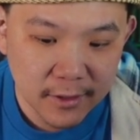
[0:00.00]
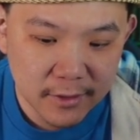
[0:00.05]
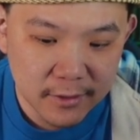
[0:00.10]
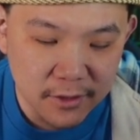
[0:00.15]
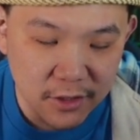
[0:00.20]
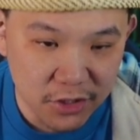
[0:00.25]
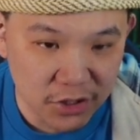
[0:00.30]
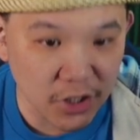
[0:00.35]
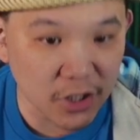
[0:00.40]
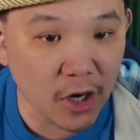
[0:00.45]

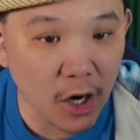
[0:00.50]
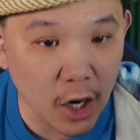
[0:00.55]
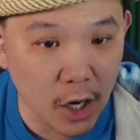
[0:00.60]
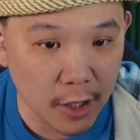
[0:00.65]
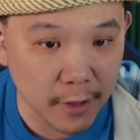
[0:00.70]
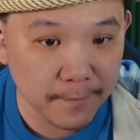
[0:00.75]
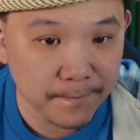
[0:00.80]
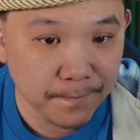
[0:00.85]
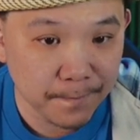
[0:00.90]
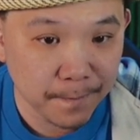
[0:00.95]
the
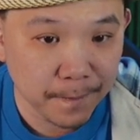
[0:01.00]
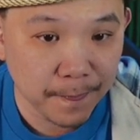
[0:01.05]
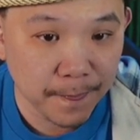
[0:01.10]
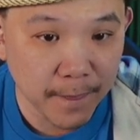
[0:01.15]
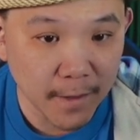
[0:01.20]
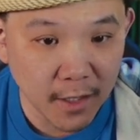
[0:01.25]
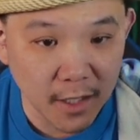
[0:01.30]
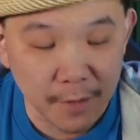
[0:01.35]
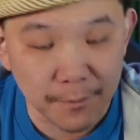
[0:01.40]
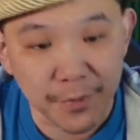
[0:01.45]
cigar
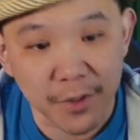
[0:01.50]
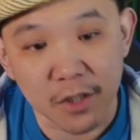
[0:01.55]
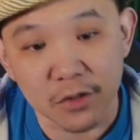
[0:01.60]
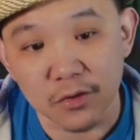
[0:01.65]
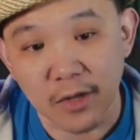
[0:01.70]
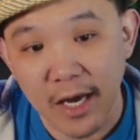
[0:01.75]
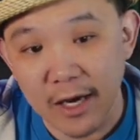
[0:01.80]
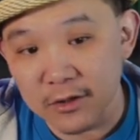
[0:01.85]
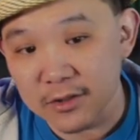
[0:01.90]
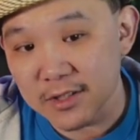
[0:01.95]
compared to
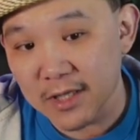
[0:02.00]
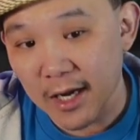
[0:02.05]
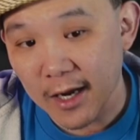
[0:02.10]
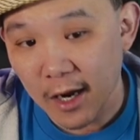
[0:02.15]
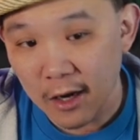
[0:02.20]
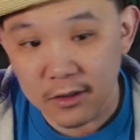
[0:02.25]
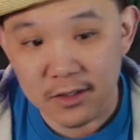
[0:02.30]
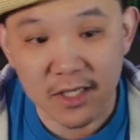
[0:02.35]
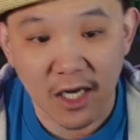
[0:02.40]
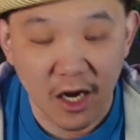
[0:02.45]
the outside.
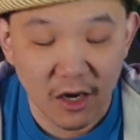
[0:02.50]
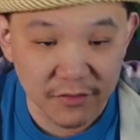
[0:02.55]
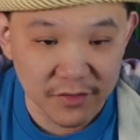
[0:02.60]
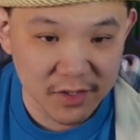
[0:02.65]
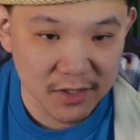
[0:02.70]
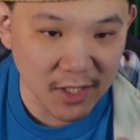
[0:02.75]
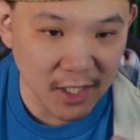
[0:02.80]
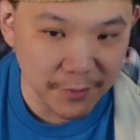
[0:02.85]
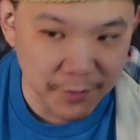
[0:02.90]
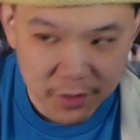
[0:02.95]
Outside
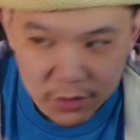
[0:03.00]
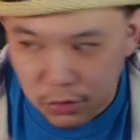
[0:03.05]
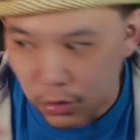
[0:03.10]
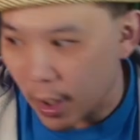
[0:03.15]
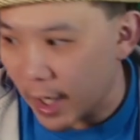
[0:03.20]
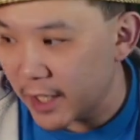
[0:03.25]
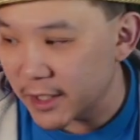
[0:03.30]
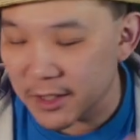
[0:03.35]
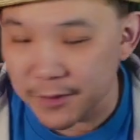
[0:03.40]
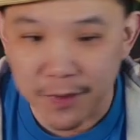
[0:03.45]
obviously gonna be
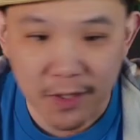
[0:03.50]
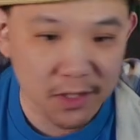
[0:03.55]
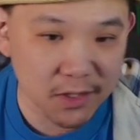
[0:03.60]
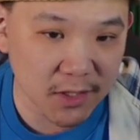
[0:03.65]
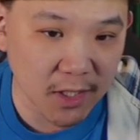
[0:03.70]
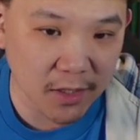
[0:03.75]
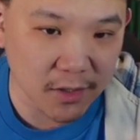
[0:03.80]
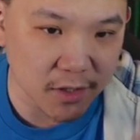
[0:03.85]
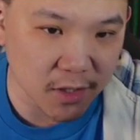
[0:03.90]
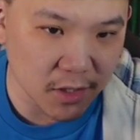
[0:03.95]
dry, depends
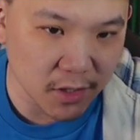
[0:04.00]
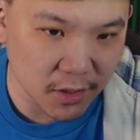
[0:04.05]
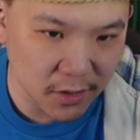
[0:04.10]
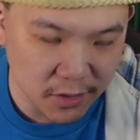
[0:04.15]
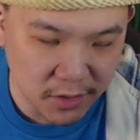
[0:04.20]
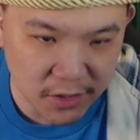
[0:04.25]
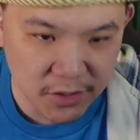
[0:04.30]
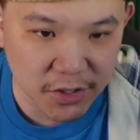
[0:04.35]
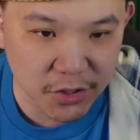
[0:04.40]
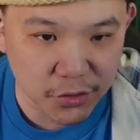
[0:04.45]
on the,
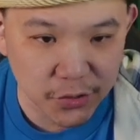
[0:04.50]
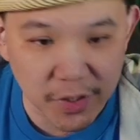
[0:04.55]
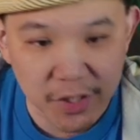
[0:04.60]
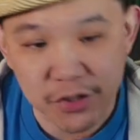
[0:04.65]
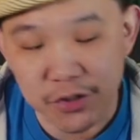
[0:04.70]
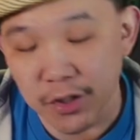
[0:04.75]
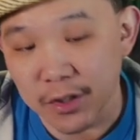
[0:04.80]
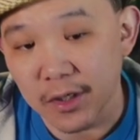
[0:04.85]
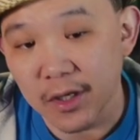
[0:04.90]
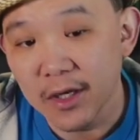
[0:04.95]
the
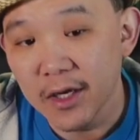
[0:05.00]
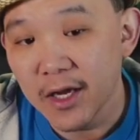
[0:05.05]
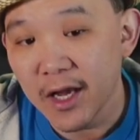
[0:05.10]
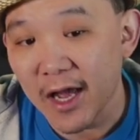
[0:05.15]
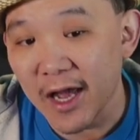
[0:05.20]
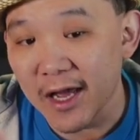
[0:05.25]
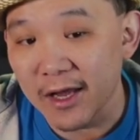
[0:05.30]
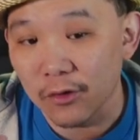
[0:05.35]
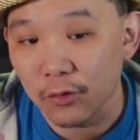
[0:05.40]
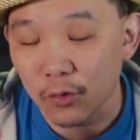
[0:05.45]
situation.
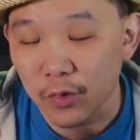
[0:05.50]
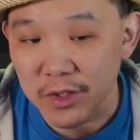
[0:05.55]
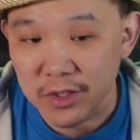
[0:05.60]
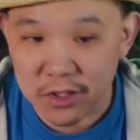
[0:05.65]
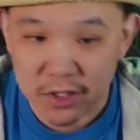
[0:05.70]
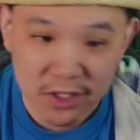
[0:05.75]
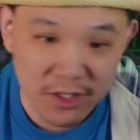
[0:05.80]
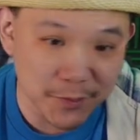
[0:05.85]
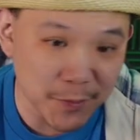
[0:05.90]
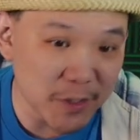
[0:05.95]
And when
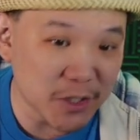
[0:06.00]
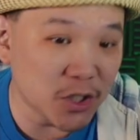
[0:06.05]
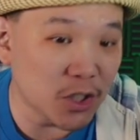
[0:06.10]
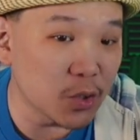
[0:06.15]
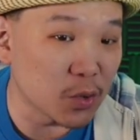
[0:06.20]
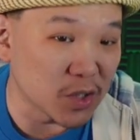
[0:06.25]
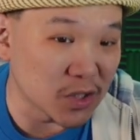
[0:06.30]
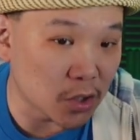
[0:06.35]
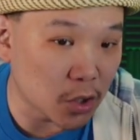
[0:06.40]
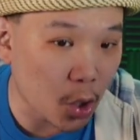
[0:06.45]
especially
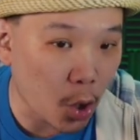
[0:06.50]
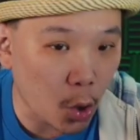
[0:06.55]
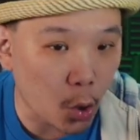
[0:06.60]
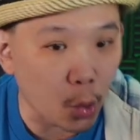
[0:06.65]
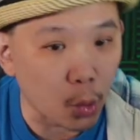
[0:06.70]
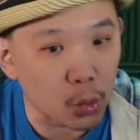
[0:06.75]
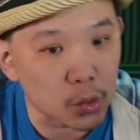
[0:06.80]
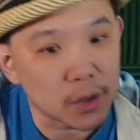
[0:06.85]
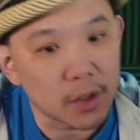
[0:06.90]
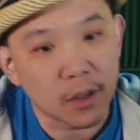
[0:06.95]
when it's
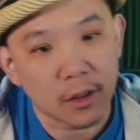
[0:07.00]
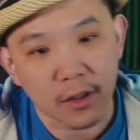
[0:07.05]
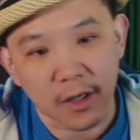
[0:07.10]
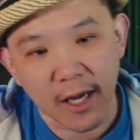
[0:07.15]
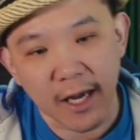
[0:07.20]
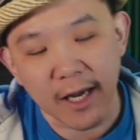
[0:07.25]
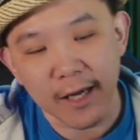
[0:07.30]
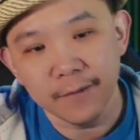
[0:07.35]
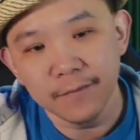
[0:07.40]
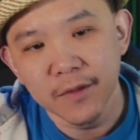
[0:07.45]
cold,
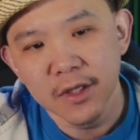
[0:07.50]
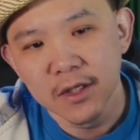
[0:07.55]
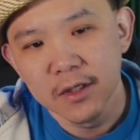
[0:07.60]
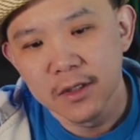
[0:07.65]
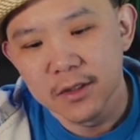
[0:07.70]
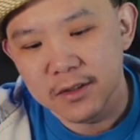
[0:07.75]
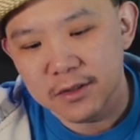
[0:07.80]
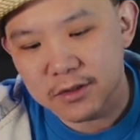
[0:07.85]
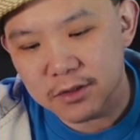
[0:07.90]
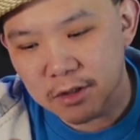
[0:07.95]
okay?
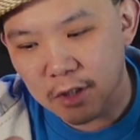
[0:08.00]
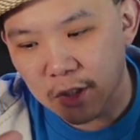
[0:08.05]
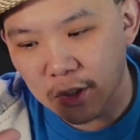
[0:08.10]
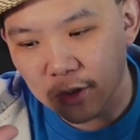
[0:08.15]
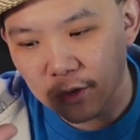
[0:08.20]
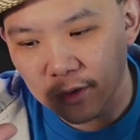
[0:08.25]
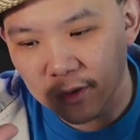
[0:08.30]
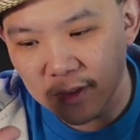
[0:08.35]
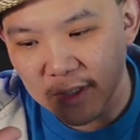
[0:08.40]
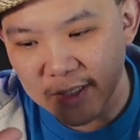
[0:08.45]

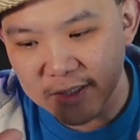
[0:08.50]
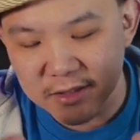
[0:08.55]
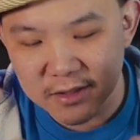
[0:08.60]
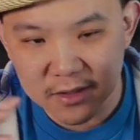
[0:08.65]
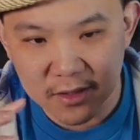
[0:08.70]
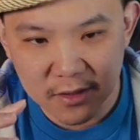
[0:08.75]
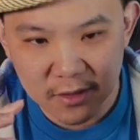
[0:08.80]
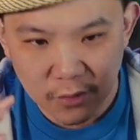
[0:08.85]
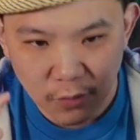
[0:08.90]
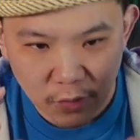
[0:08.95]
So that's
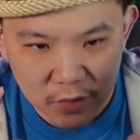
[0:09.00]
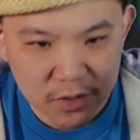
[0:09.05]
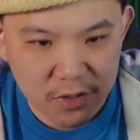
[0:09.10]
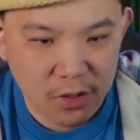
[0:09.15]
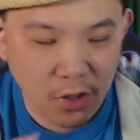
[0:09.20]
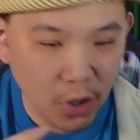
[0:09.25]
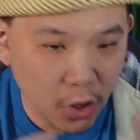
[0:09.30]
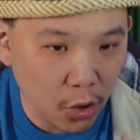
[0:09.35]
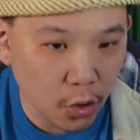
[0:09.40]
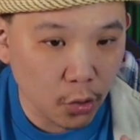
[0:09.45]
when it's
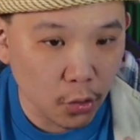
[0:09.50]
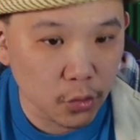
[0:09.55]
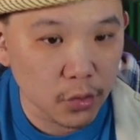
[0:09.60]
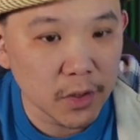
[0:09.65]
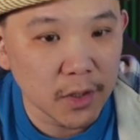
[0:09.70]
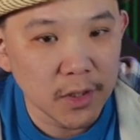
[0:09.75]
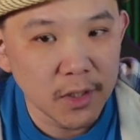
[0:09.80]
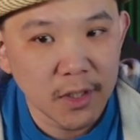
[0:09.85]
cold,